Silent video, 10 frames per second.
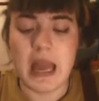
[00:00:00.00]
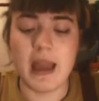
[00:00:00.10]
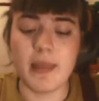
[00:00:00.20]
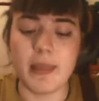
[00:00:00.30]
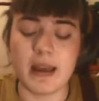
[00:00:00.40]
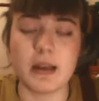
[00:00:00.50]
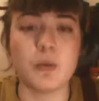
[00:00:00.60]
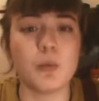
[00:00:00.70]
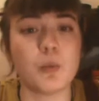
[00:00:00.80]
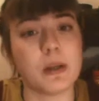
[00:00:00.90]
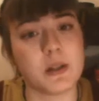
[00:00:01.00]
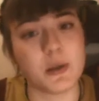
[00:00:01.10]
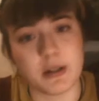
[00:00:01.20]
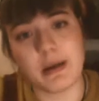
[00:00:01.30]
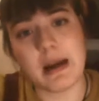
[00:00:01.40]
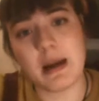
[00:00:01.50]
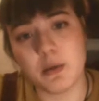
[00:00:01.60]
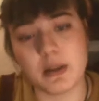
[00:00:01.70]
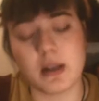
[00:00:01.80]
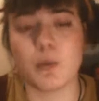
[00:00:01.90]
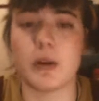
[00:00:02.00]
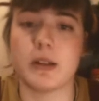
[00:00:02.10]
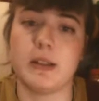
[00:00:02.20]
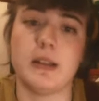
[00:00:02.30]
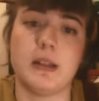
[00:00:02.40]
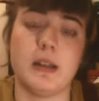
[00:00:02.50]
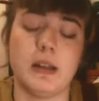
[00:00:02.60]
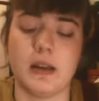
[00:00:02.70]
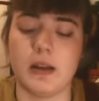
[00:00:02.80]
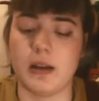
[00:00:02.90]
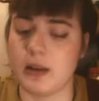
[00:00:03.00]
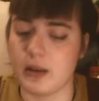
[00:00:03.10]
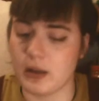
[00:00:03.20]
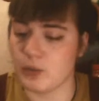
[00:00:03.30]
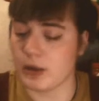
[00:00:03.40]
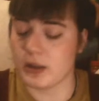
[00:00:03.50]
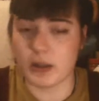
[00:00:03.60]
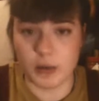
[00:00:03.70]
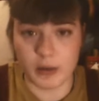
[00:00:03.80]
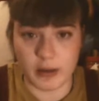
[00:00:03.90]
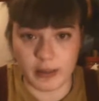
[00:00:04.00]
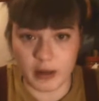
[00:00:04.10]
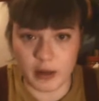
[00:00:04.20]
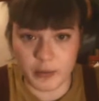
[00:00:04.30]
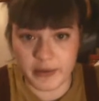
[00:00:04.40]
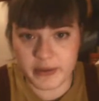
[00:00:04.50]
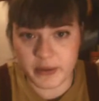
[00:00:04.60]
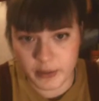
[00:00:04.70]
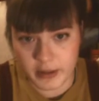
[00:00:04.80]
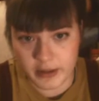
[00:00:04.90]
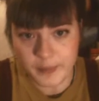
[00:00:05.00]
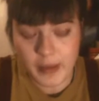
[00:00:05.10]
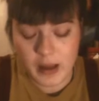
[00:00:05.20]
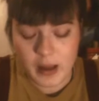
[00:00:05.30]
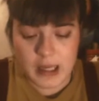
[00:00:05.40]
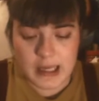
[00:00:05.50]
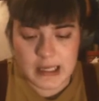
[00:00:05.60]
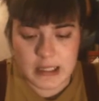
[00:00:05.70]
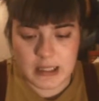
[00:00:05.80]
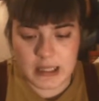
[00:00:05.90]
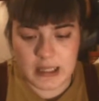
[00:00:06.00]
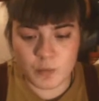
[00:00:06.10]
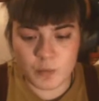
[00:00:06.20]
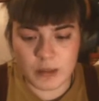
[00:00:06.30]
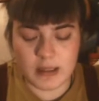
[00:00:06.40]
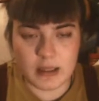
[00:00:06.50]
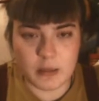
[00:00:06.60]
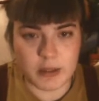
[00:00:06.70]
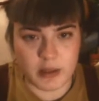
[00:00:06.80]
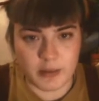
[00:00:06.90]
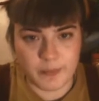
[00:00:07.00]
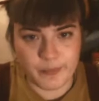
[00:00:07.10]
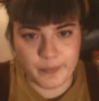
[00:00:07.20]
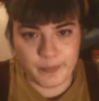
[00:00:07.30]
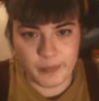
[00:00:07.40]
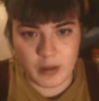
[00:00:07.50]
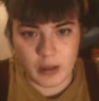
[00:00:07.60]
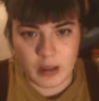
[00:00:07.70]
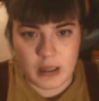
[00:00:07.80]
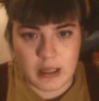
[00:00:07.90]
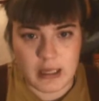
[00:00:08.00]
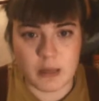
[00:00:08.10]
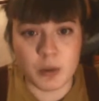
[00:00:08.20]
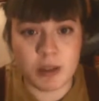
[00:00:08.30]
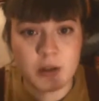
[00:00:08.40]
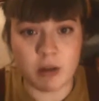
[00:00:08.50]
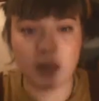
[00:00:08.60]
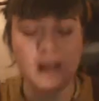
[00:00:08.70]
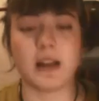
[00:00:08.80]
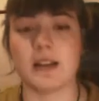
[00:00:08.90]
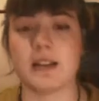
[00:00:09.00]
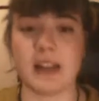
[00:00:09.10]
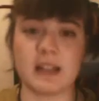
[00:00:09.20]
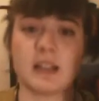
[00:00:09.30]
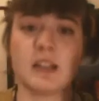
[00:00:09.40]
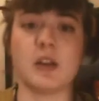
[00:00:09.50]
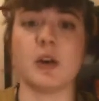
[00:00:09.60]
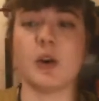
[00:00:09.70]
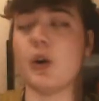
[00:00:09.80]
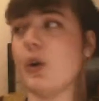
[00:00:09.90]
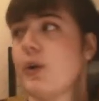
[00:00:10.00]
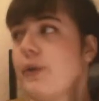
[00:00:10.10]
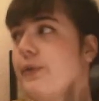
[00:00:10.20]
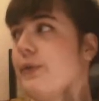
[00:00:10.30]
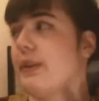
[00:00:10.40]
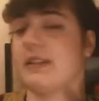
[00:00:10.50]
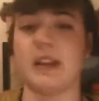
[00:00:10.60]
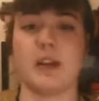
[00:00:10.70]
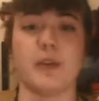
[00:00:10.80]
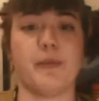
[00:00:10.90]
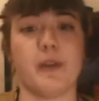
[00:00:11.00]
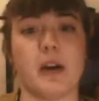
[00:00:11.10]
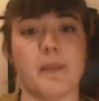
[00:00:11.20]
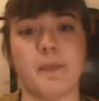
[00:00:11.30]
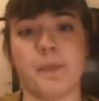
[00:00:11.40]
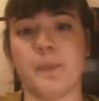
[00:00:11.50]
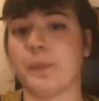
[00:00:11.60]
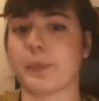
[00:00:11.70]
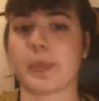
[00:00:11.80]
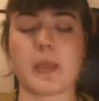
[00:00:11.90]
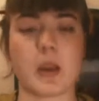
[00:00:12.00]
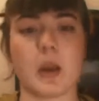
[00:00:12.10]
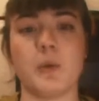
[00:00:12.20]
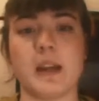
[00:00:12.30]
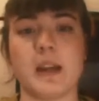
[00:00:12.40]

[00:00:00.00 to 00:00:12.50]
And then we turned around and wanted to look at the clothes corner. And, well, it was gone. It was gone, and instead of coat